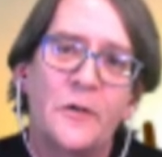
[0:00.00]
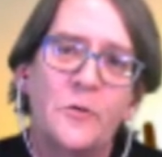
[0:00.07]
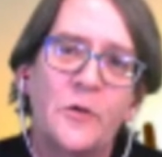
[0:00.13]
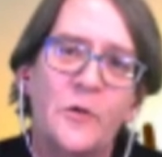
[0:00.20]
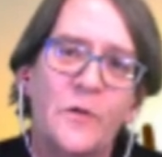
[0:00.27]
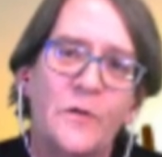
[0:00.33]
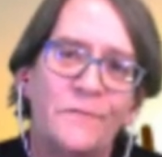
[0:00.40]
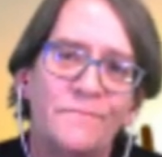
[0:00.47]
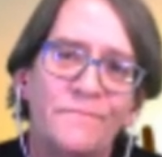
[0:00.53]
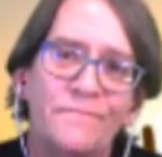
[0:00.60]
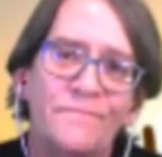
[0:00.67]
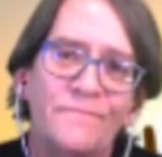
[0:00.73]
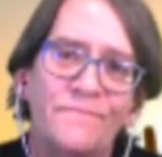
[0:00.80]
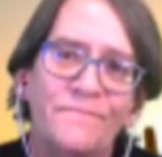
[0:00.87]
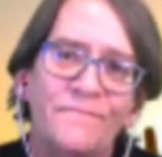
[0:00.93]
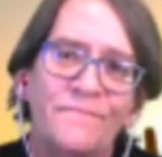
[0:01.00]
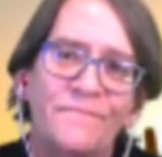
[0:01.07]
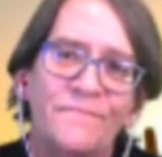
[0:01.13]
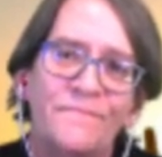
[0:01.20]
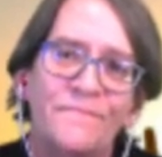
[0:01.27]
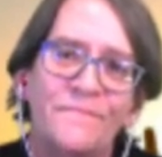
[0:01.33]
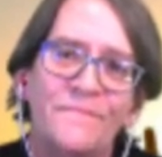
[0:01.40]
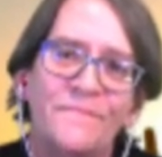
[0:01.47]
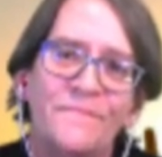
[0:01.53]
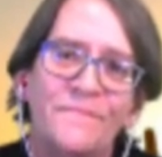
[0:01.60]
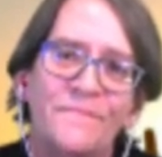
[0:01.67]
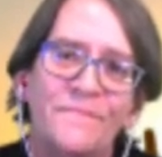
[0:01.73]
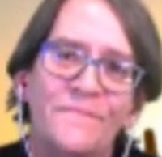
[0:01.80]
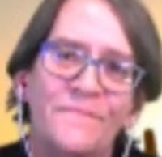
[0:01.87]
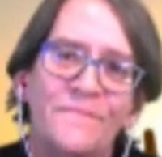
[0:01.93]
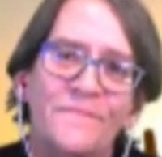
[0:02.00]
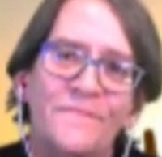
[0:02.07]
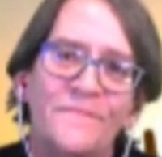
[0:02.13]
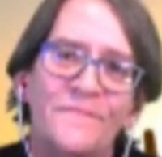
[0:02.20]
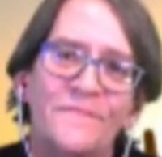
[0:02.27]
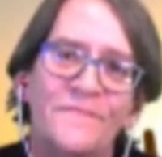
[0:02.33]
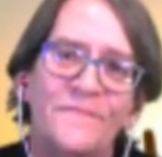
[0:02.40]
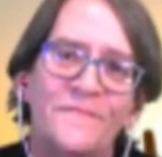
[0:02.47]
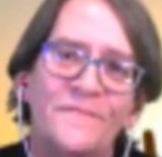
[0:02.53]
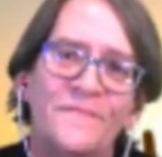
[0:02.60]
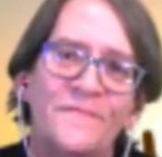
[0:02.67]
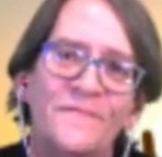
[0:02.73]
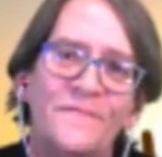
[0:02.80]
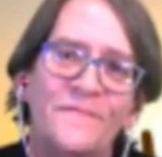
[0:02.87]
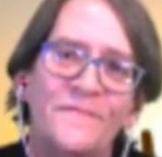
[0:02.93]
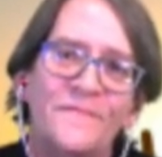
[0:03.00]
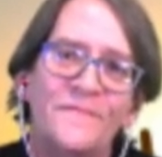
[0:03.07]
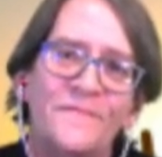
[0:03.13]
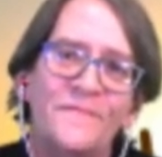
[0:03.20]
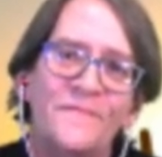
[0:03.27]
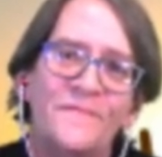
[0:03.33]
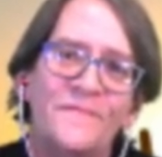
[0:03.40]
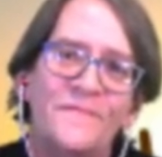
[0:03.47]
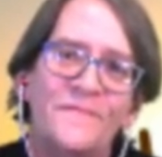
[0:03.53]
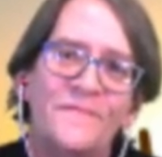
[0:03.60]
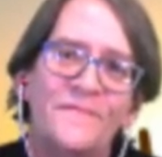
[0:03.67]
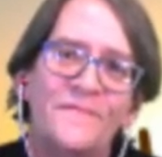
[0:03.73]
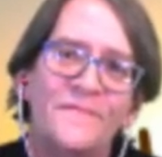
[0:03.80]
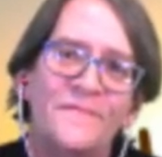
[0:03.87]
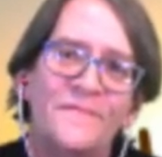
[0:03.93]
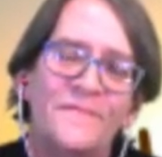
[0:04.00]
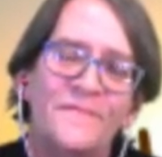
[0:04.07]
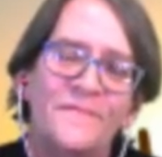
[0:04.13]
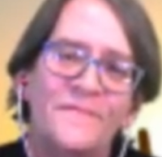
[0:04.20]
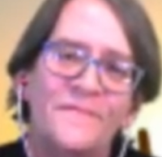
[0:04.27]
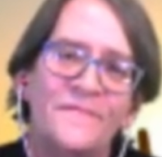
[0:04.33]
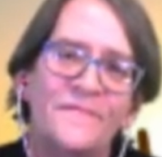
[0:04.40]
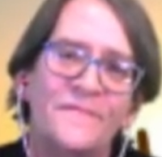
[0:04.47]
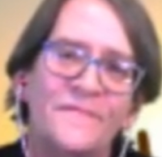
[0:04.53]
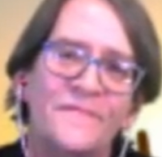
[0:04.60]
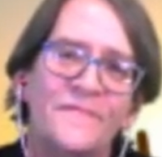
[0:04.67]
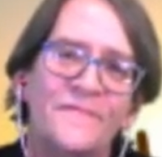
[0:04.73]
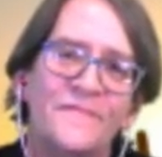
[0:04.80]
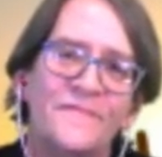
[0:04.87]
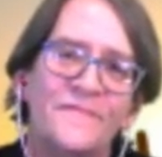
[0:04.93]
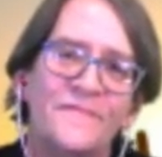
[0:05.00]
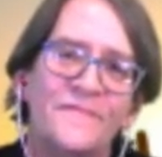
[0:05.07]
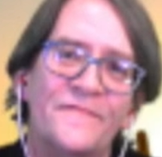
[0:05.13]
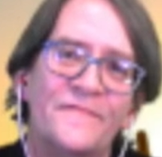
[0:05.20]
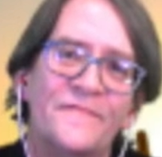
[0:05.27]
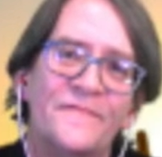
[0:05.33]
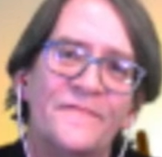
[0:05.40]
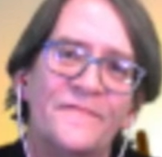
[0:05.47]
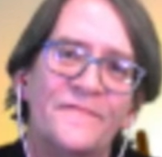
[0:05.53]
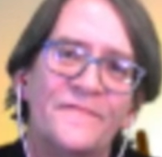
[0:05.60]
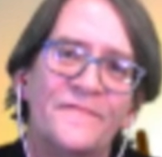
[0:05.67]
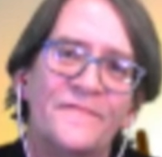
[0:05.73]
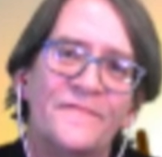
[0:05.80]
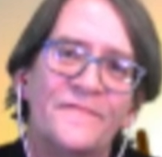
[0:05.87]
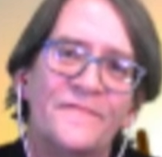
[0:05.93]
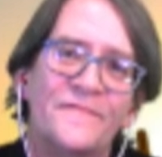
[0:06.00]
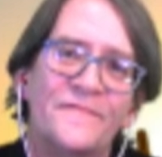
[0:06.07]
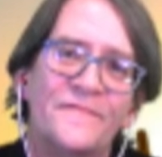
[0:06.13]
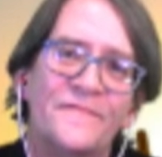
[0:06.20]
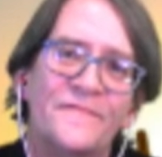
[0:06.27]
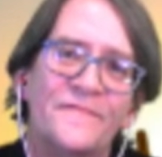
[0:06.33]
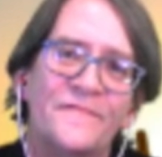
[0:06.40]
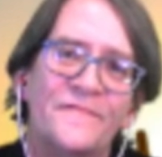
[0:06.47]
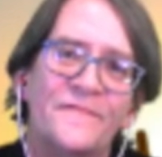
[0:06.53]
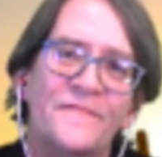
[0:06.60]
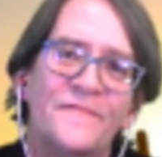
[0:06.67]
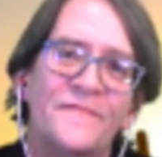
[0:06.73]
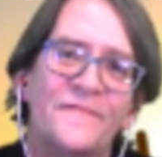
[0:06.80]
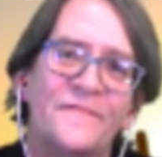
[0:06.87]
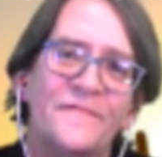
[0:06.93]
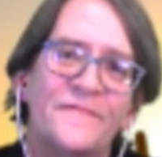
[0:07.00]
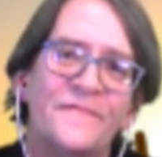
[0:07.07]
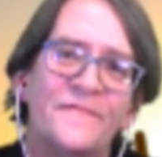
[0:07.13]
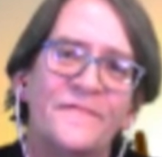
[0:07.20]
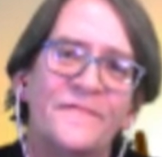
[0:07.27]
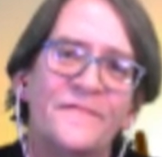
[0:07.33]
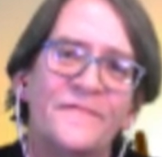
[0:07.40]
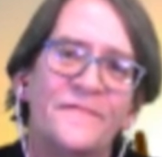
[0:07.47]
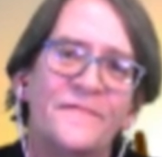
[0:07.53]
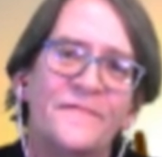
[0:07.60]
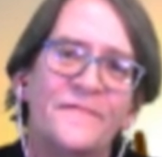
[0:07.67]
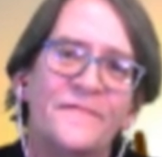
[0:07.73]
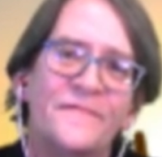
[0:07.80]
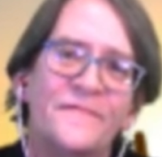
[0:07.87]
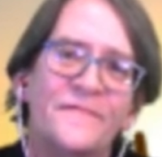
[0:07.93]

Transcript: [no speech]